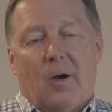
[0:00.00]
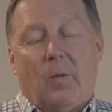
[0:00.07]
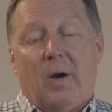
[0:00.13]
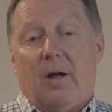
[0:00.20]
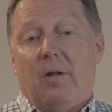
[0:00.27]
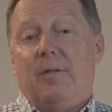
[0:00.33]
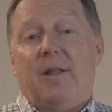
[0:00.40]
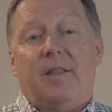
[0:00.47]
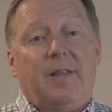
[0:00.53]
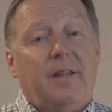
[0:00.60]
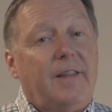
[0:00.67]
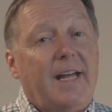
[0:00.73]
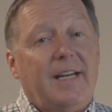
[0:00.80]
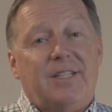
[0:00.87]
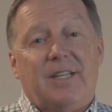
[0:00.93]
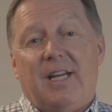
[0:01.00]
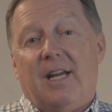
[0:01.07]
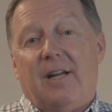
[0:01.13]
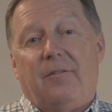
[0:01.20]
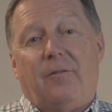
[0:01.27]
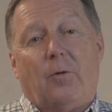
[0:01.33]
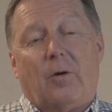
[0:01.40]
Well, thanks
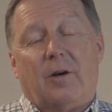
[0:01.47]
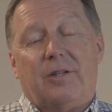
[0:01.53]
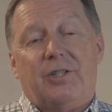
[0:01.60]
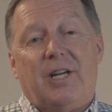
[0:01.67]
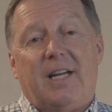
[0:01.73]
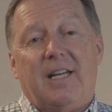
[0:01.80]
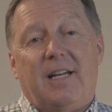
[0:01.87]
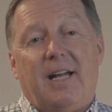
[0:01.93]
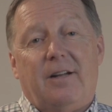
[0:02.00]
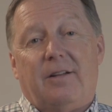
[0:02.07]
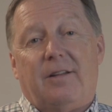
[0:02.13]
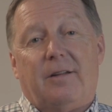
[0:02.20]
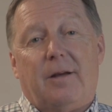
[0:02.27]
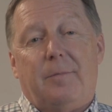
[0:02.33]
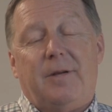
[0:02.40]
again for checking out the